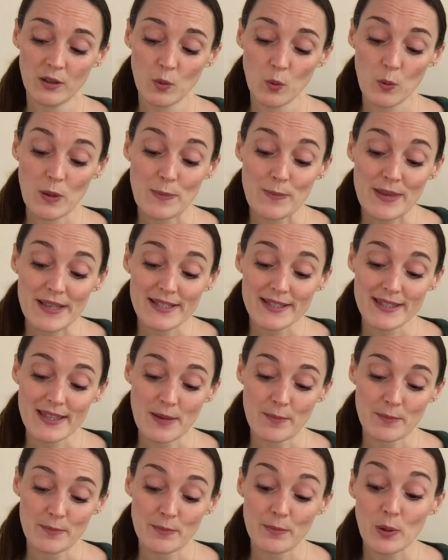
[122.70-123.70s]
We miss
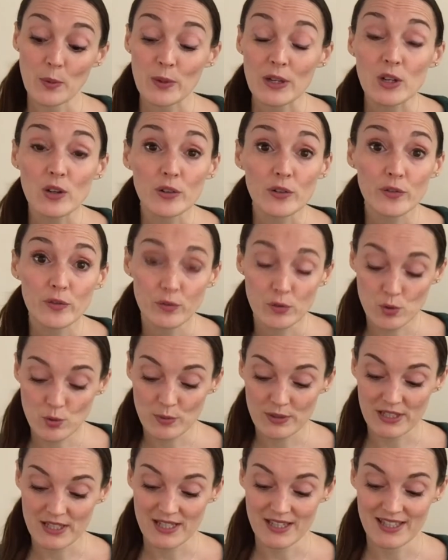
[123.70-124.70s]
them, but we look
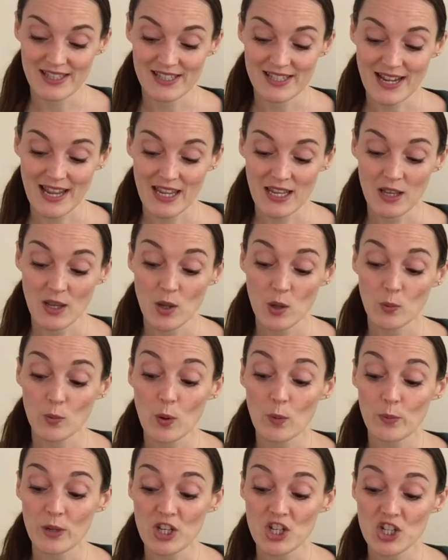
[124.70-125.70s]
forward to the day
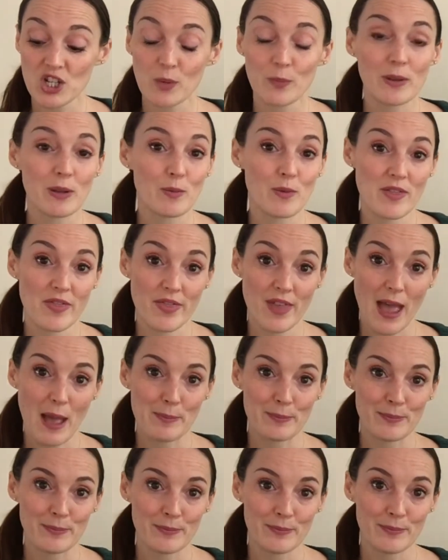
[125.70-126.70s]
when we shall be with
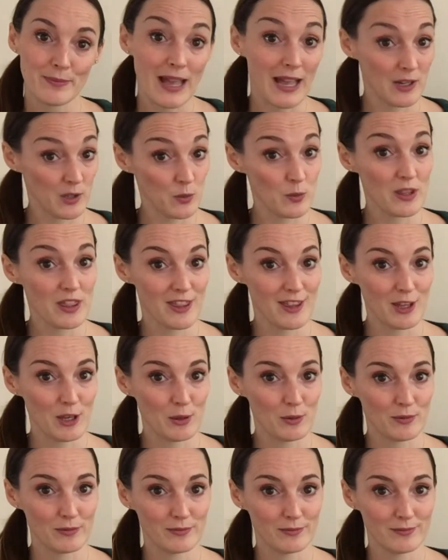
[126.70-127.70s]
them and with you
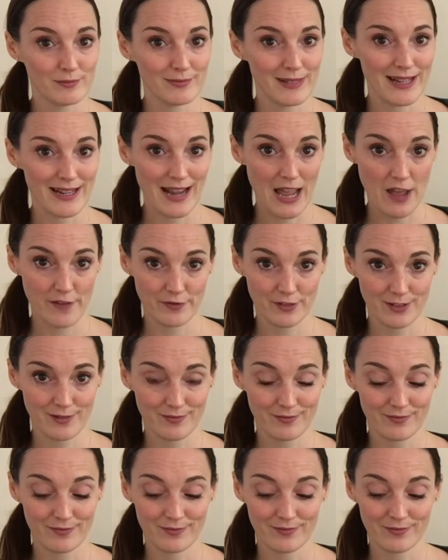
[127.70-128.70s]
in heaven.
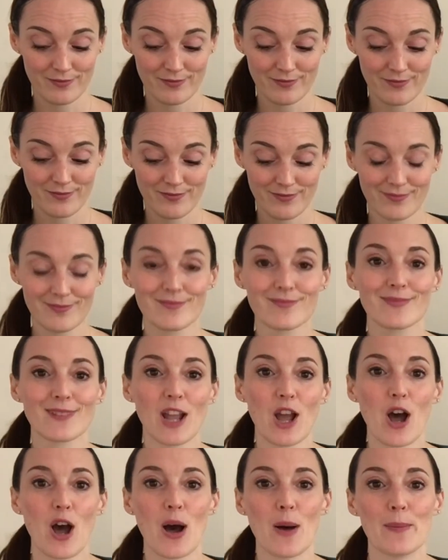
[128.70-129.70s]

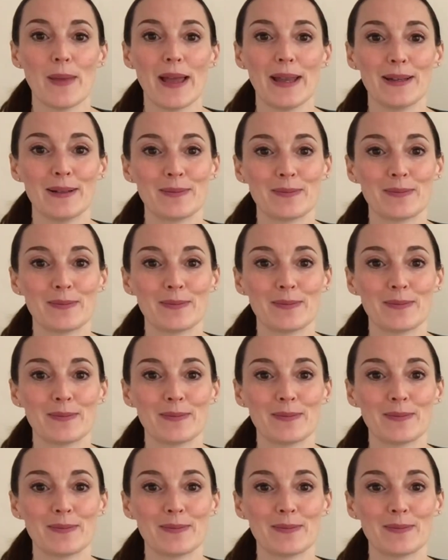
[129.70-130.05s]
Amen.